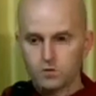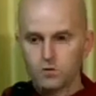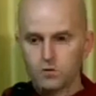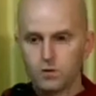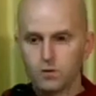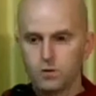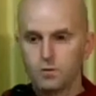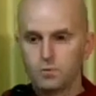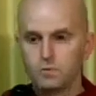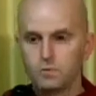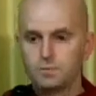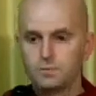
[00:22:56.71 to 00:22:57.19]

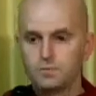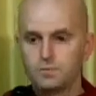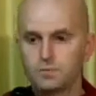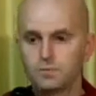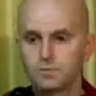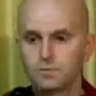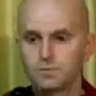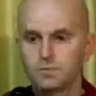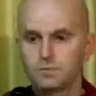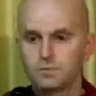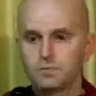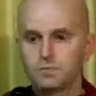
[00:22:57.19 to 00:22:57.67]
So,
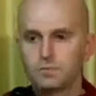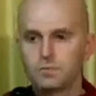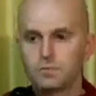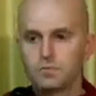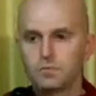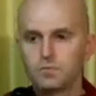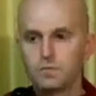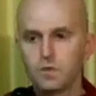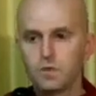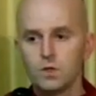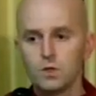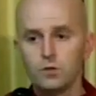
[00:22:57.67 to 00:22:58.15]

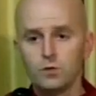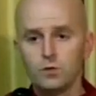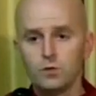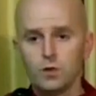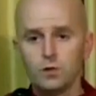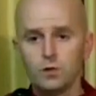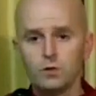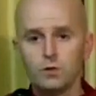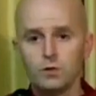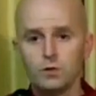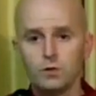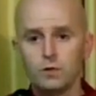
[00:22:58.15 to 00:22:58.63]

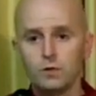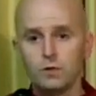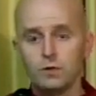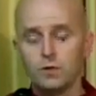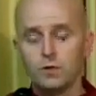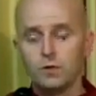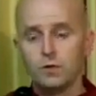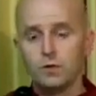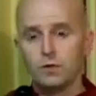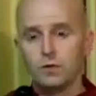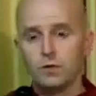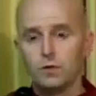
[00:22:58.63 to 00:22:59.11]
you know that
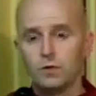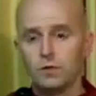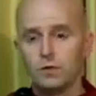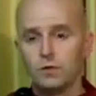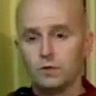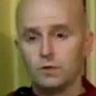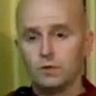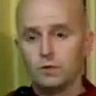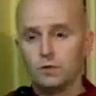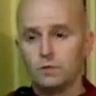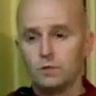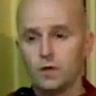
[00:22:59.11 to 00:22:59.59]

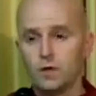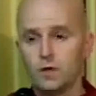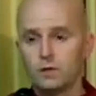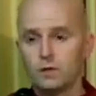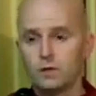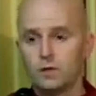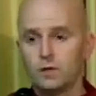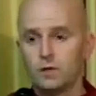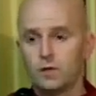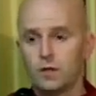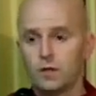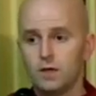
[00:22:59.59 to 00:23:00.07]
the
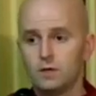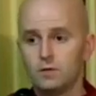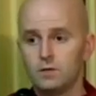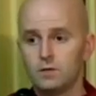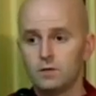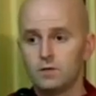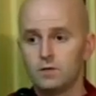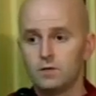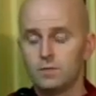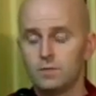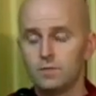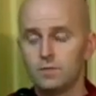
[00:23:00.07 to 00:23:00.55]
monks and
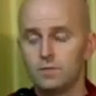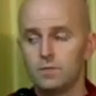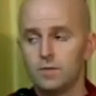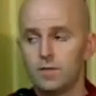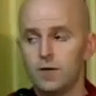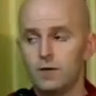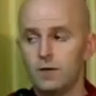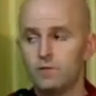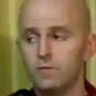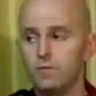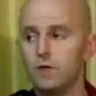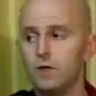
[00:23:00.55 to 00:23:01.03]
nuns
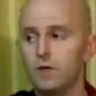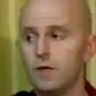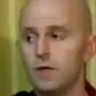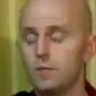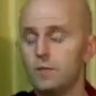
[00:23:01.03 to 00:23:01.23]
have